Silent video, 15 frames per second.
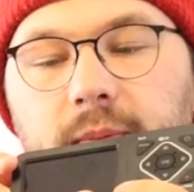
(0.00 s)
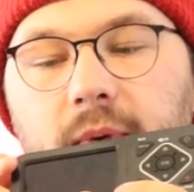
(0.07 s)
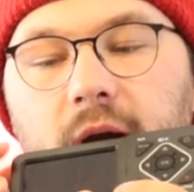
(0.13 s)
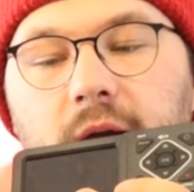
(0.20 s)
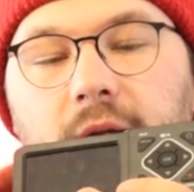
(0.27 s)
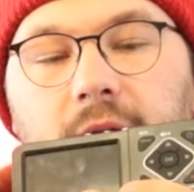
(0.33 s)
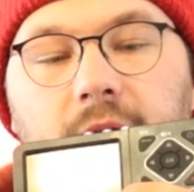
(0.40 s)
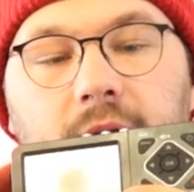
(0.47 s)
D M
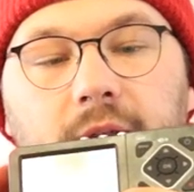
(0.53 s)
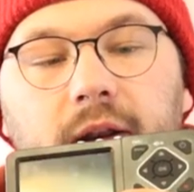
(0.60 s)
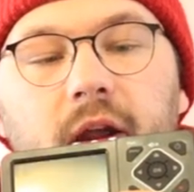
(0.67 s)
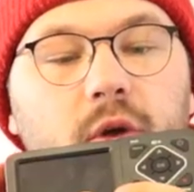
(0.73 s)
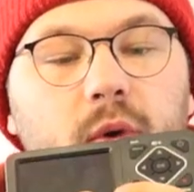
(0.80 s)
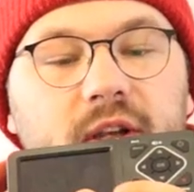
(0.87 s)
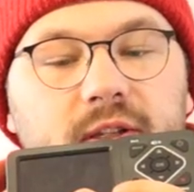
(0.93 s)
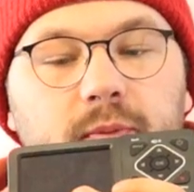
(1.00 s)
I and
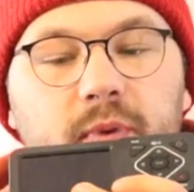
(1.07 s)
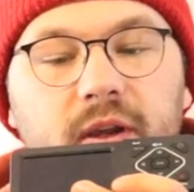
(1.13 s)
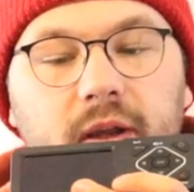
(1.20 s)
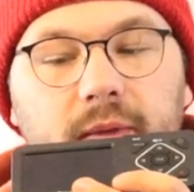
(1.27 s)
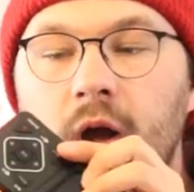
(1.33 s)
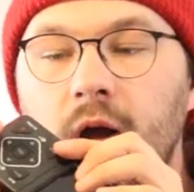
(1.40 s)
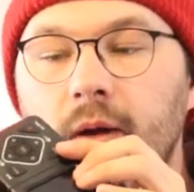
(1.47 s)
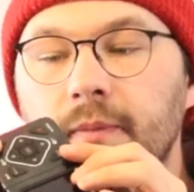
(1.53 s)
U S B.
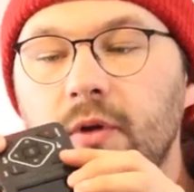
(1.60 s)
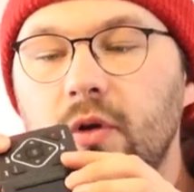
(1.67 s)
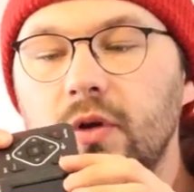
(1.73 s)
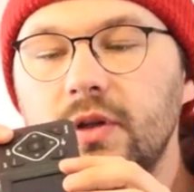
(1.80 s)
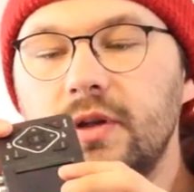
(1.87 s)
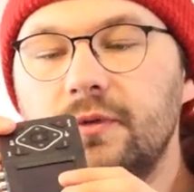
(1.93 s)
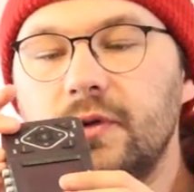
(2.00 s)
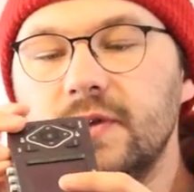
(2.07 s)
Um, the
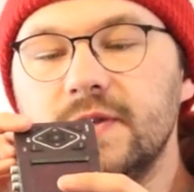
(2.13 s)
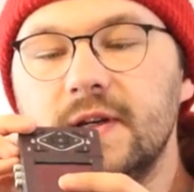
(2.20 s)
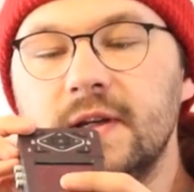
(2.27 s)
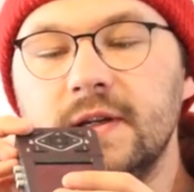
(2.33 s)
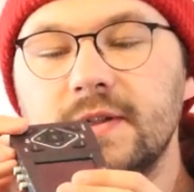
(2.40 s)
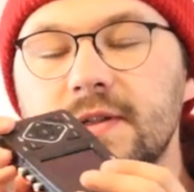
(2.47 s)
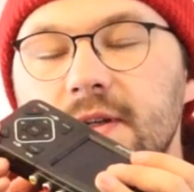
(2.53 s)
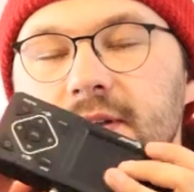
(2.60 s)
only difference
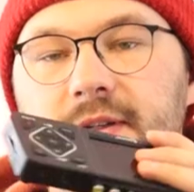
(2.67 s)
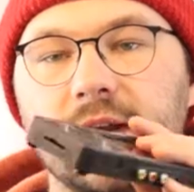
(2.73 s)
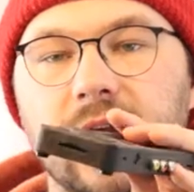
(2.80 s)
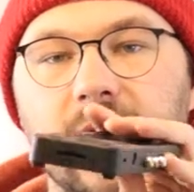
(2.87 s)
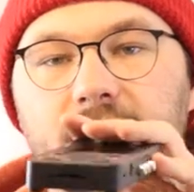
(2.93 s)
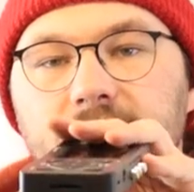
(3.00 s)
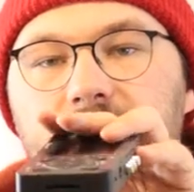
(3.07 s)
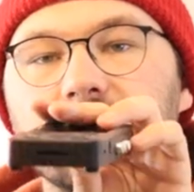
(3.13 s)
is, is it
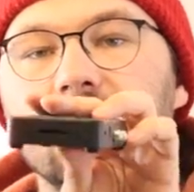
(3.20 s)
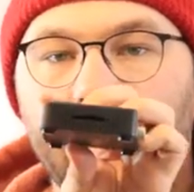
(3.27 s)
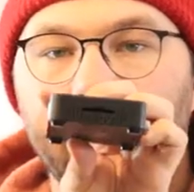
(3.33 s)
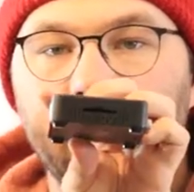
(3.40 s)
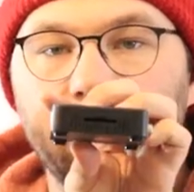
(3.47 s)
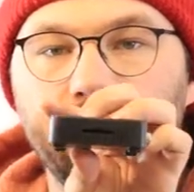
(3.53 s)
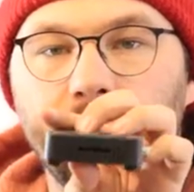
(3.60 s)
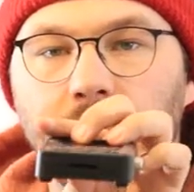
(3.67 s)
has
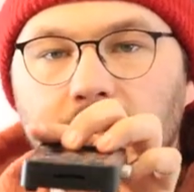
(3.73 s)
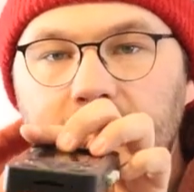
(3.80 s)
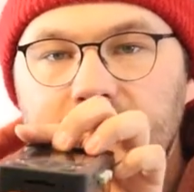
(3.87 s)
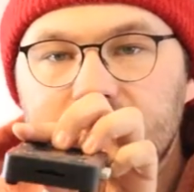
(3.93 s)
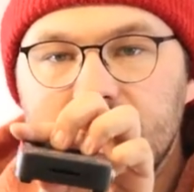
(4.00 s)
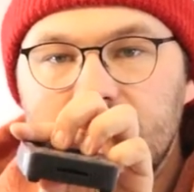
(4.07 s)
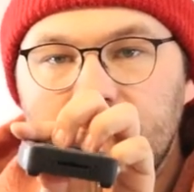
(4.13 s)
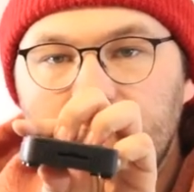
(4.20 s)
um, a full
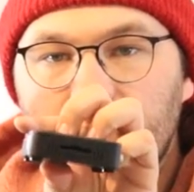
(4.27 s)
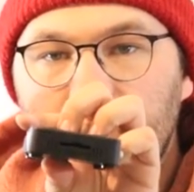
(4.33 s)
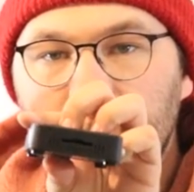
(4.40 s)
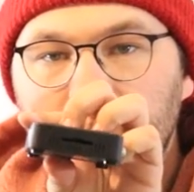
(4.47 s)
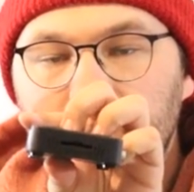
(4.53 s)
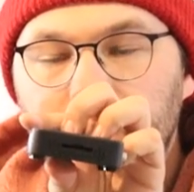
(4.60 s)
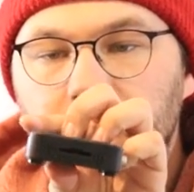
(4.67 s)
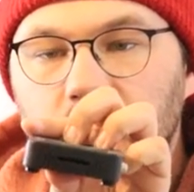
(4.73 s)
S D
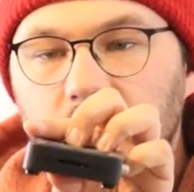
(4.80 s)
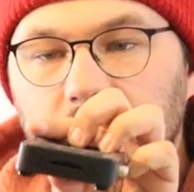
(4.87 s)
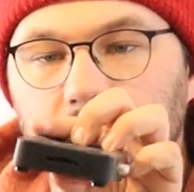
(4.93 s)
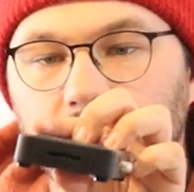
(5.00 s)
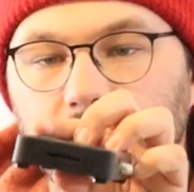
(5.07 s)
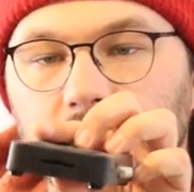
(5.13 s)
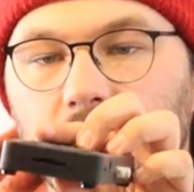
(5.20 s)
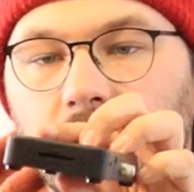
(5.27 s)
card
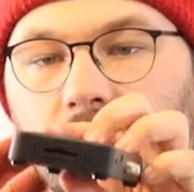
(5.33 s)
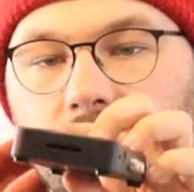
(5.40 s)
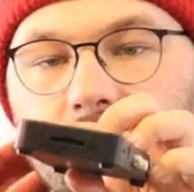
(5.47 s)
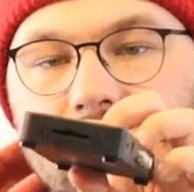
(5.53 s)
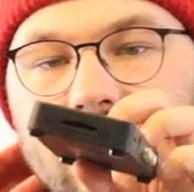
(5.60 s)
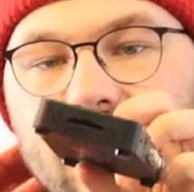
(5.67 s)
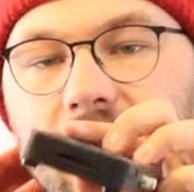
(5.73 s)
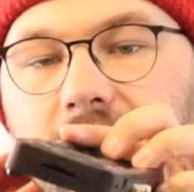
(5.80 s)
plug-in on the
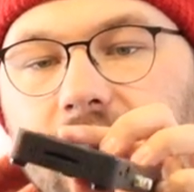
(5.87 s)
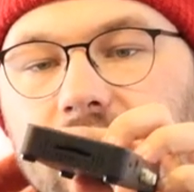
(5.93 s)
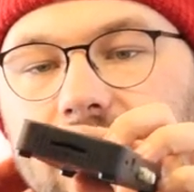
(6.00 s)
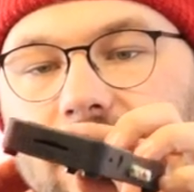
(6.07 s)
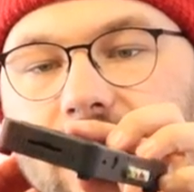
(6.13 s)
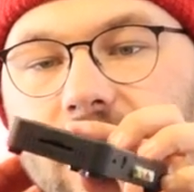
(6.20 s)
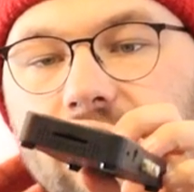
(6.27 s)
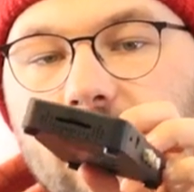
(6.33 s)
side
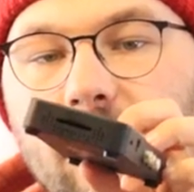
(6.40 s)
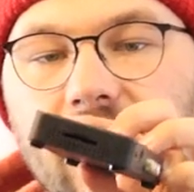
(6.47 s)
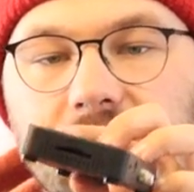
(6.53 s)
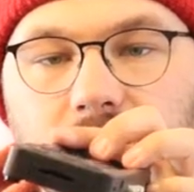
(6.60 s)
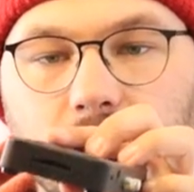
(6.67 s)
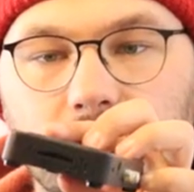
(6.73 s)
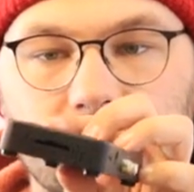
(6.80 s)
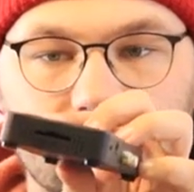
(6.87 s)
instead of a
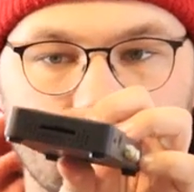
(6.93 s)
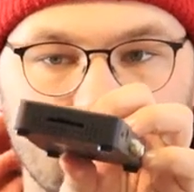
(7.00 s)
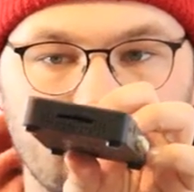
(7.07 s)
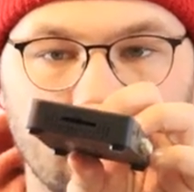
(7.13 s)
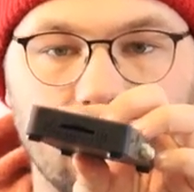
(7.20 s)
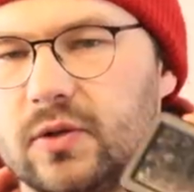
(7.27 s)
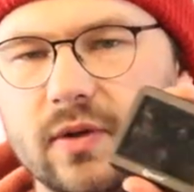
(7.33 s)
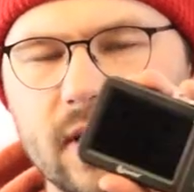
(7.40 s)
micro S D.
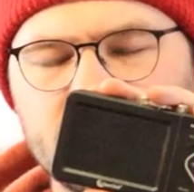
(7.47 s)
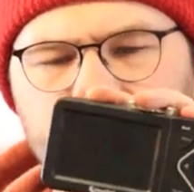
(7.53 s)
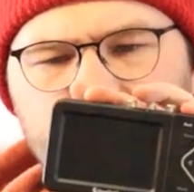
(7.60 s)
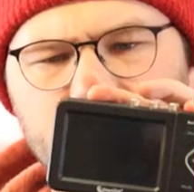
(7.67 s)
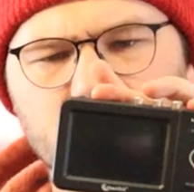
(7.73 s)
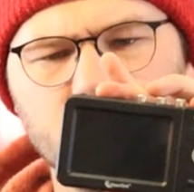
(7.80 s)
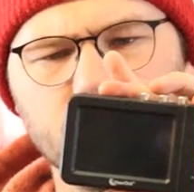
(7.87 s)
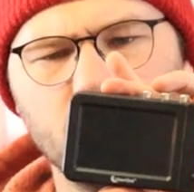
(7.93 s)
This one has a
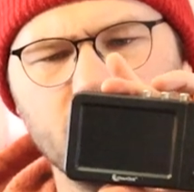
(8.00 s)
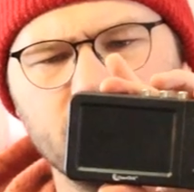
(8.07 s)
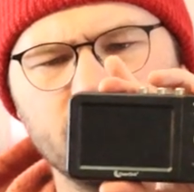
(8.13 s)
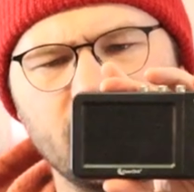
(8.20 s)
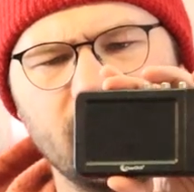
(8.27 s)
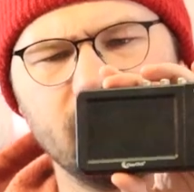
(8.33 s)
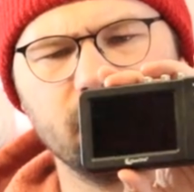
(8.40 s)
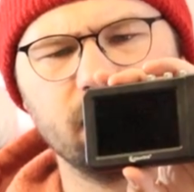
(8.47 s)
two point
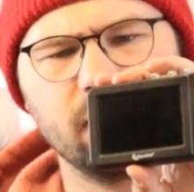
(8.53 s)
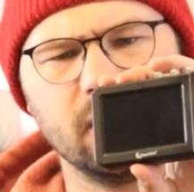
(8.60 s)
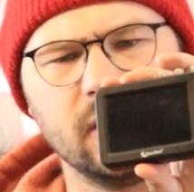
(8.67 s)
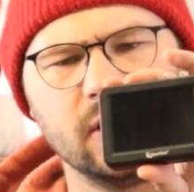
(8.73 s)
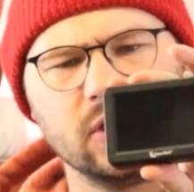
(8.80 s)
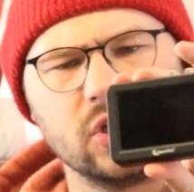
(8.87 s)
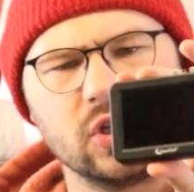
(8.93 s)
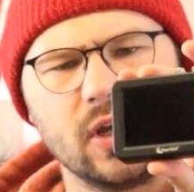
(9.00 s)
five
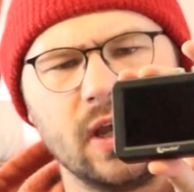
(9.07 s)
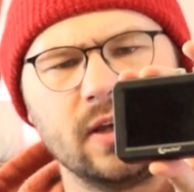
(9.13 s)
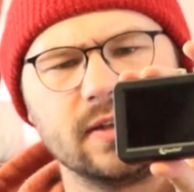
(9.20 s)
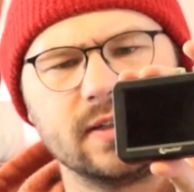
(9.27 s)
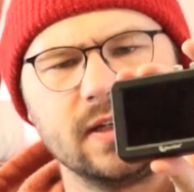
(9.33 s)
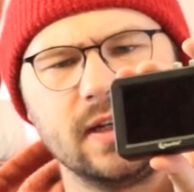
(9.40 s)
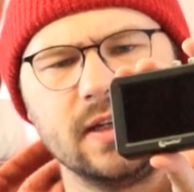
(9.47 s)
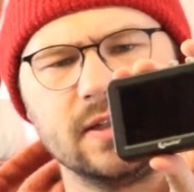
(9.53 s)
inch L
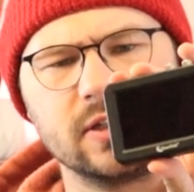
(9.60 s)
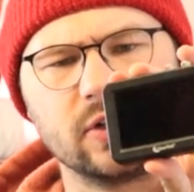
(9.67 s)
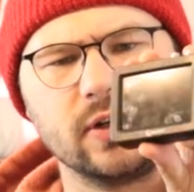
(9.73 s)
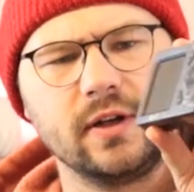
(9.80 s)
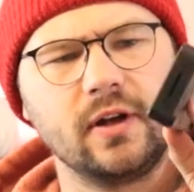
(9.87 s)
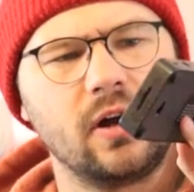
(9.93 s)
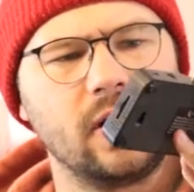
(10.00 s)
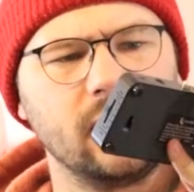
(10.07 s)
C D
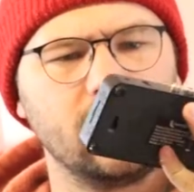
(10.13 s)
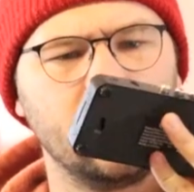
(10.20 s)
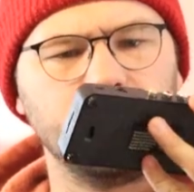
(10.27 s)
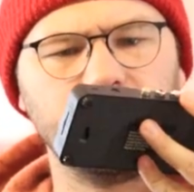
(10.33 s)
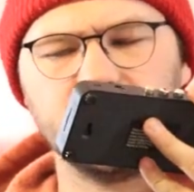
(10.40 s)
screen on it, I